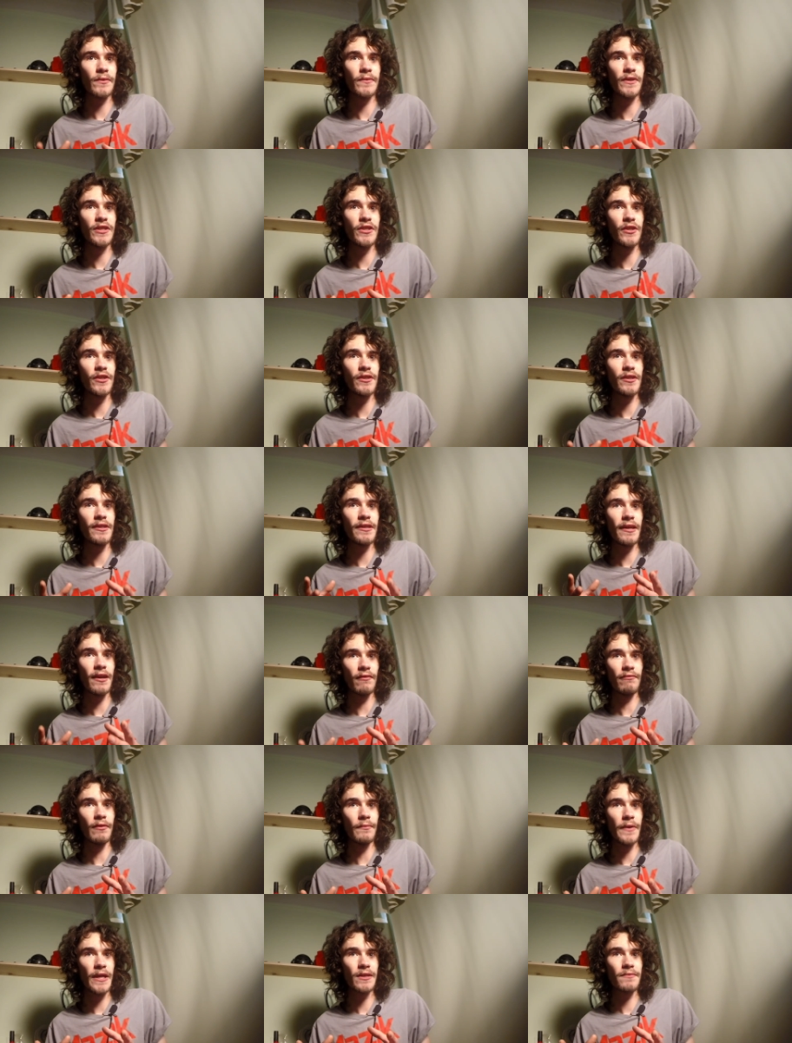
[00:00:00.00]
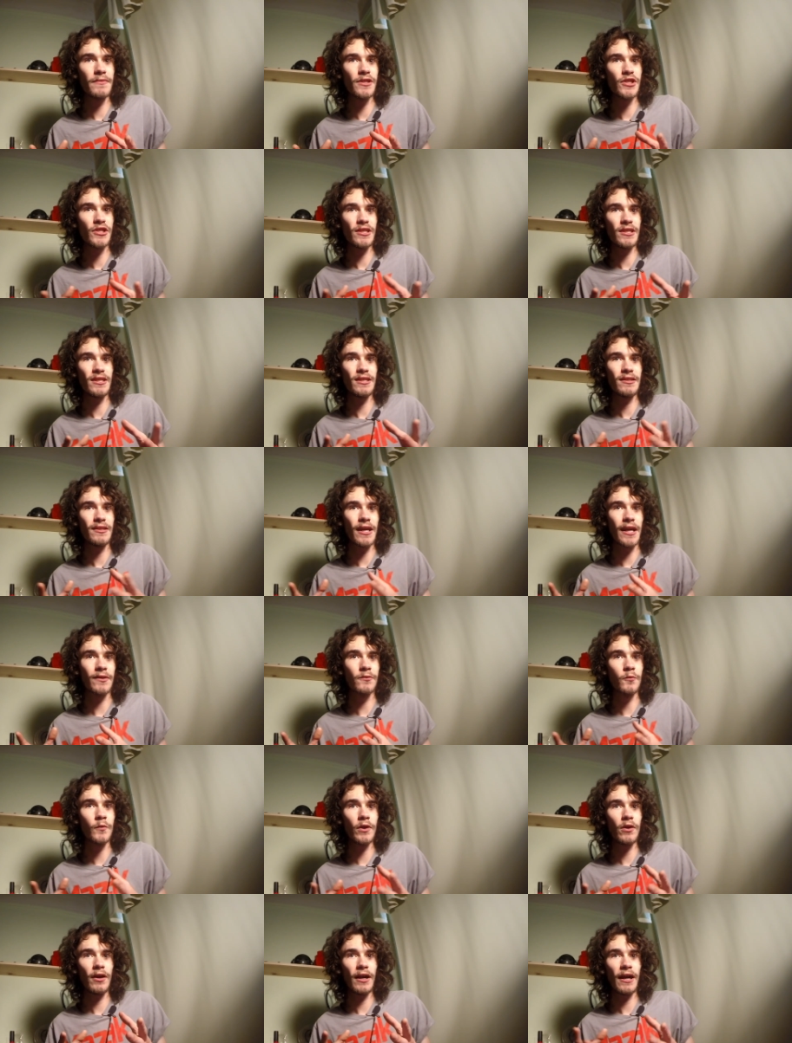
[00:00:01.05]
rigidity of a big machine and
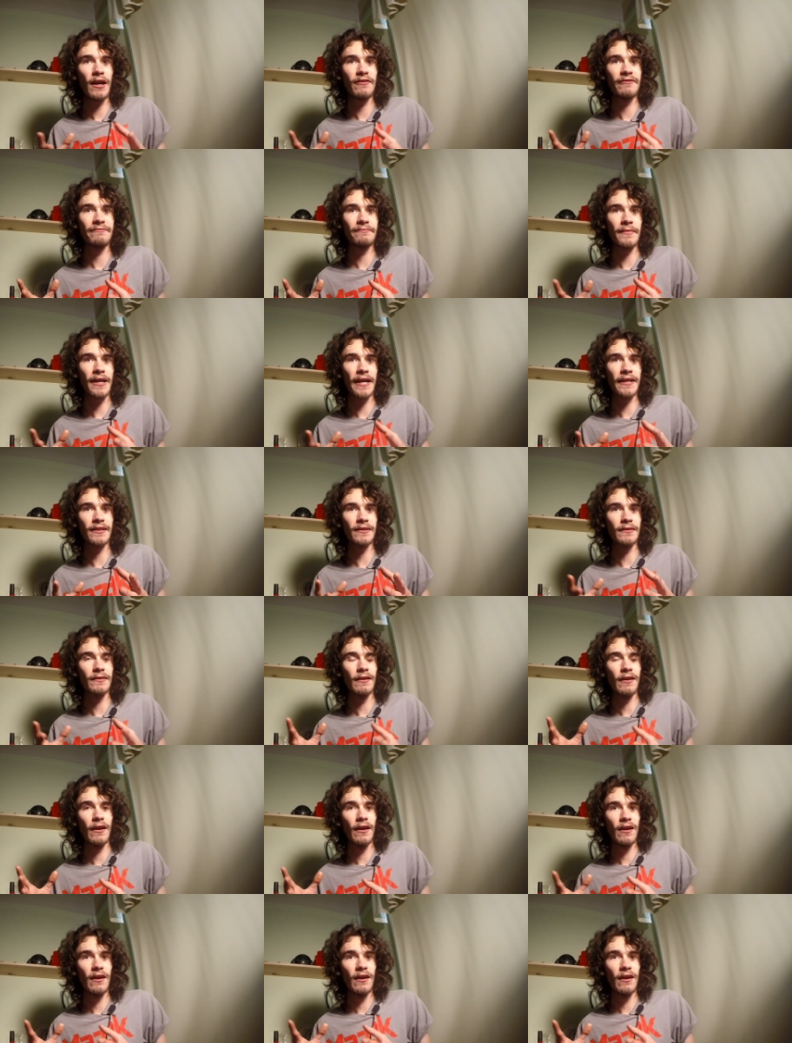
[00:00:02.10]
will have minor